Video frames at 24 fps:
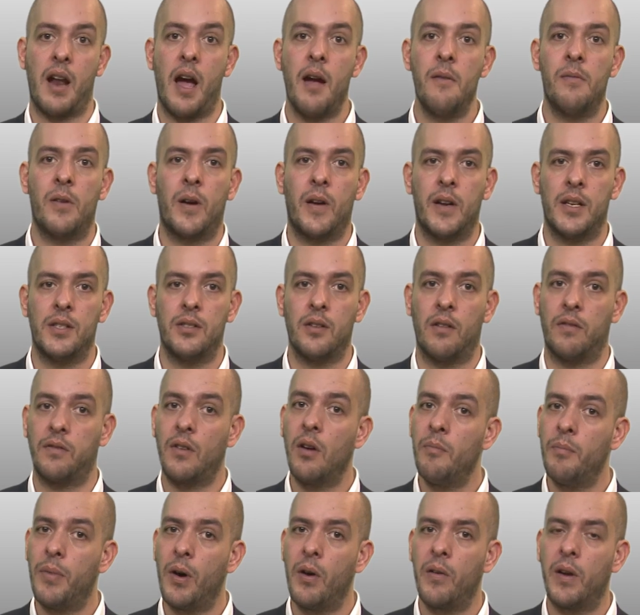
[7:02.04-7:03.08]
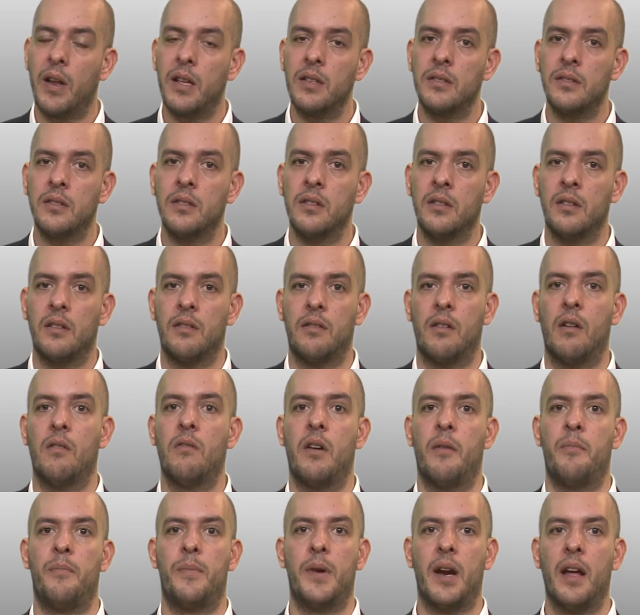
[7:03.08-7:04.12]
libraries of components, through
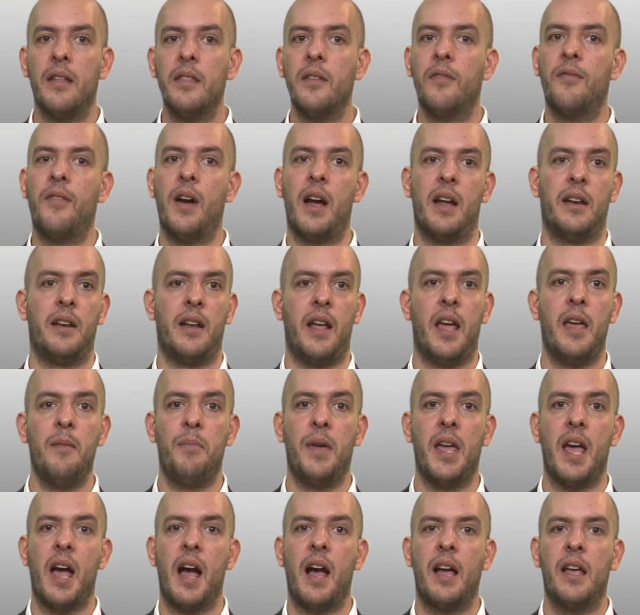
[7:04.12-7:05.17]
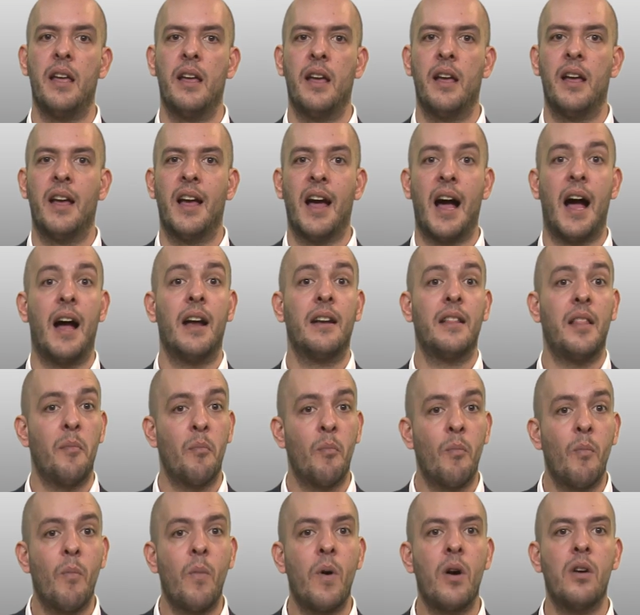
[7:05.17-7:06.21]
a predefined API, are the
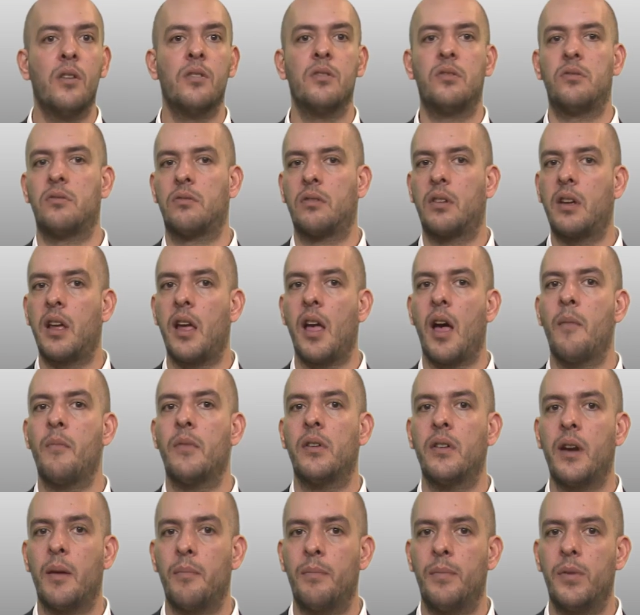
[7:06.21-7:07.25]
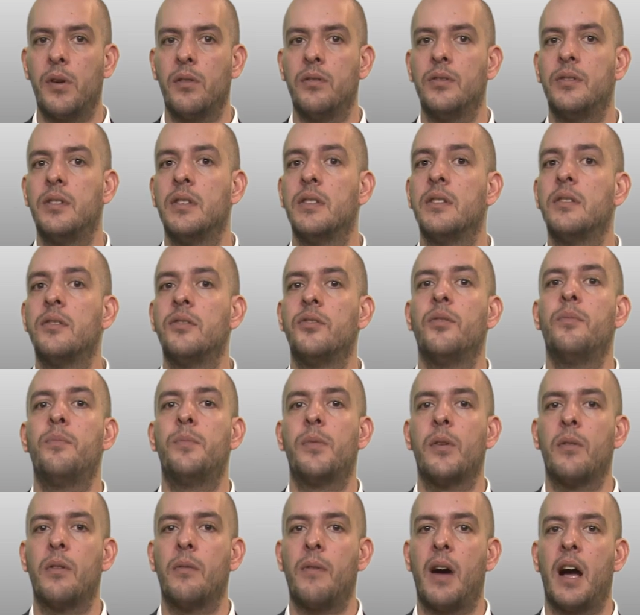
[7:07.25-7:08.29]
most common approaches to
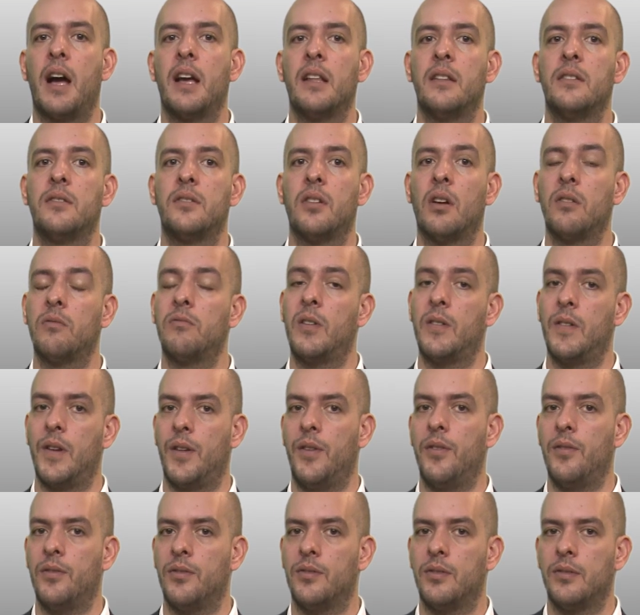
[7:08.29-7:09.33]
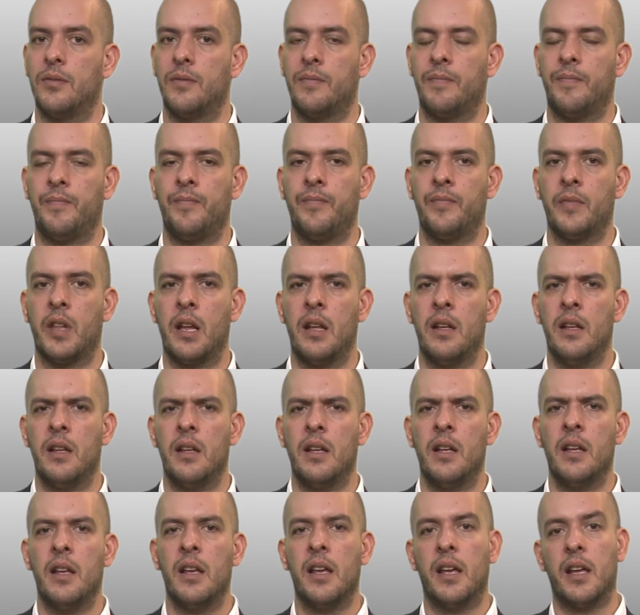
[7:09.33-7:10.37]
provide software reuse.
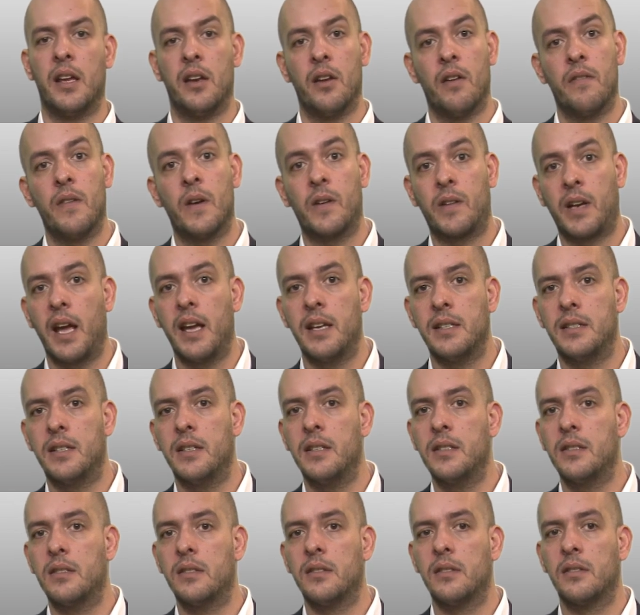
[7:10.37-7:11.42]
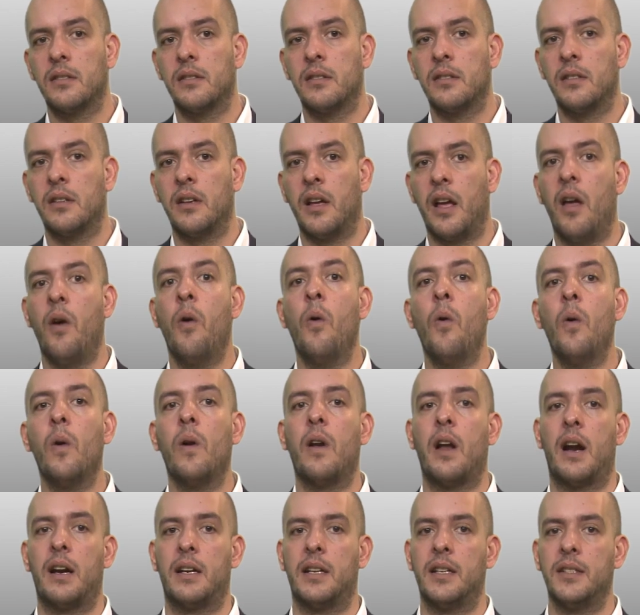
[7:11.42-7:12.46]
In other cases, a
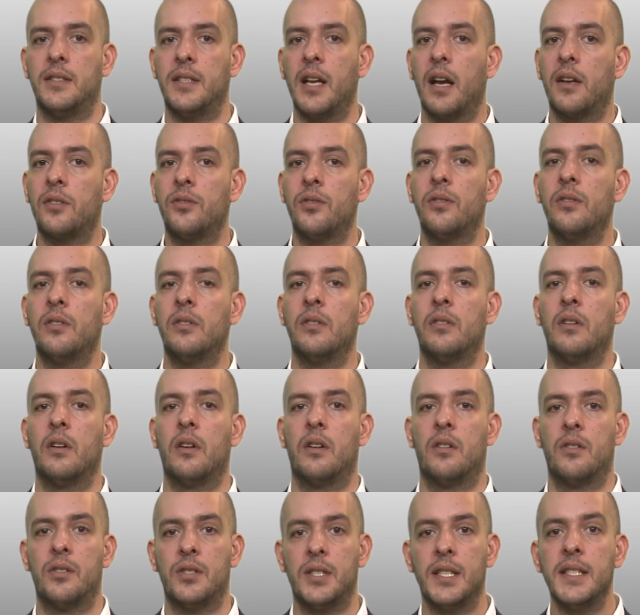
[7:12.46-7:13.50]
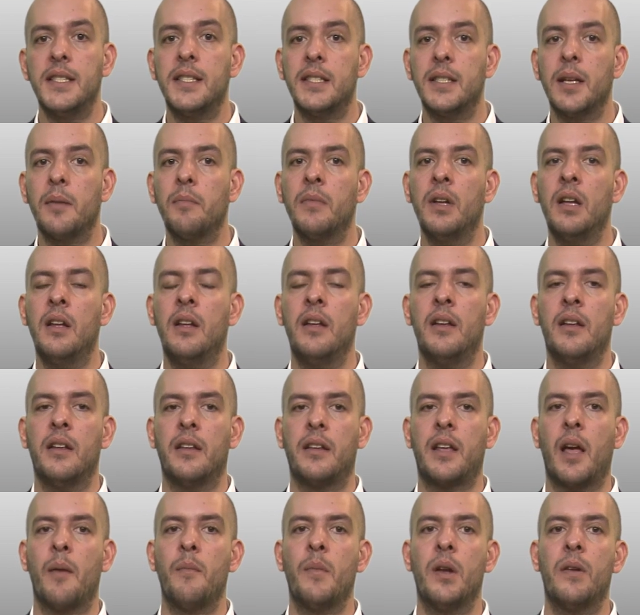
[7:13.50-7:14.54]
whole architecture or system
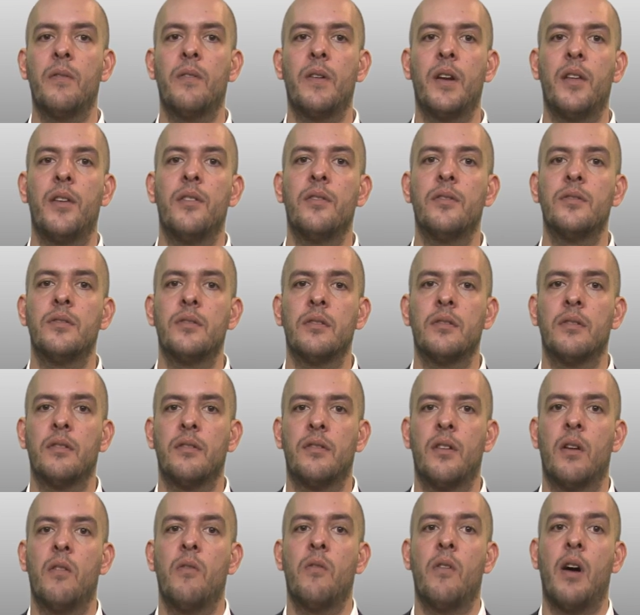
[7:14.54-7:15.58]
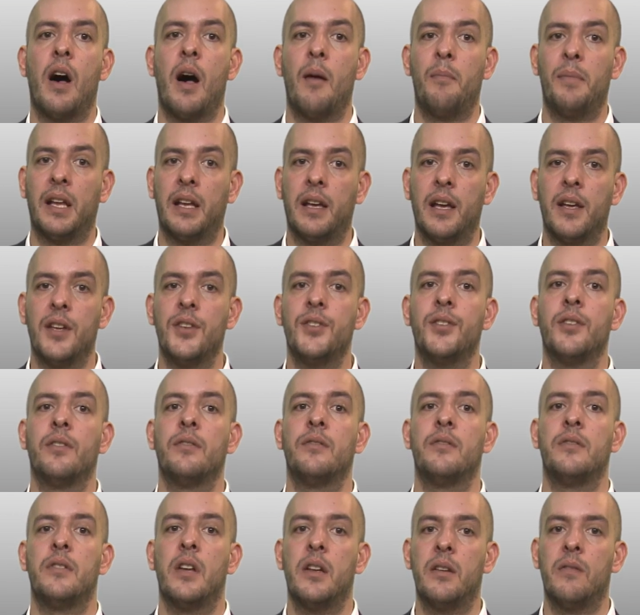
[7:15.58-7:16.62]
can be reused through
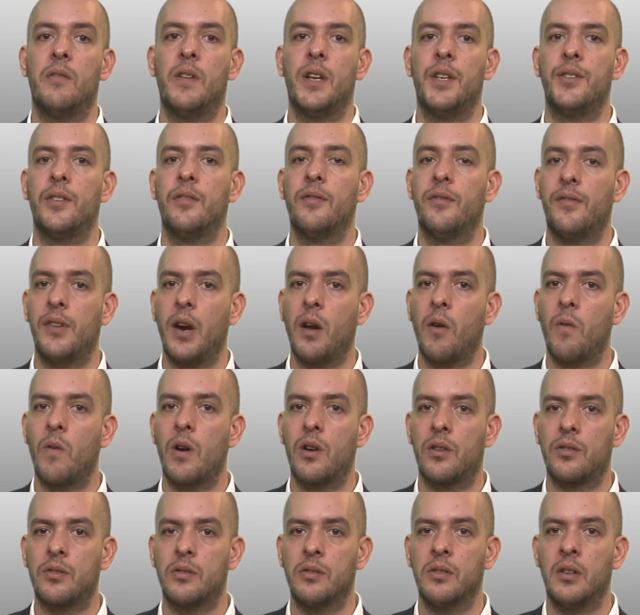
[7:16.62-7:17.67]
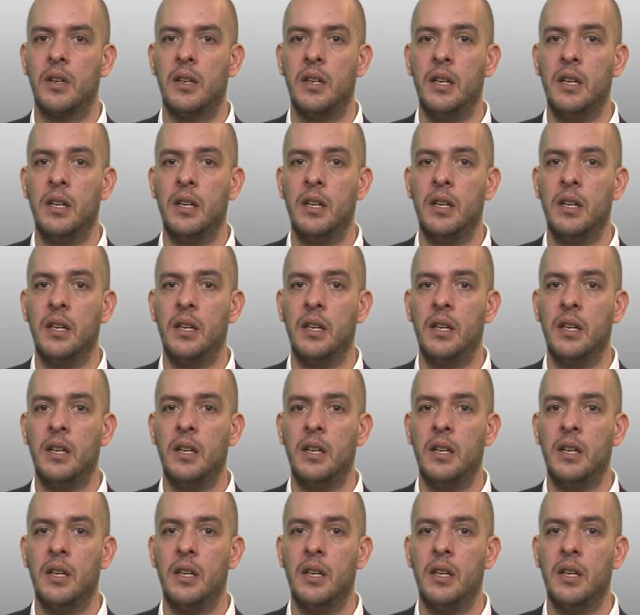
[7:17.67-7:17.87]
application generation frameworks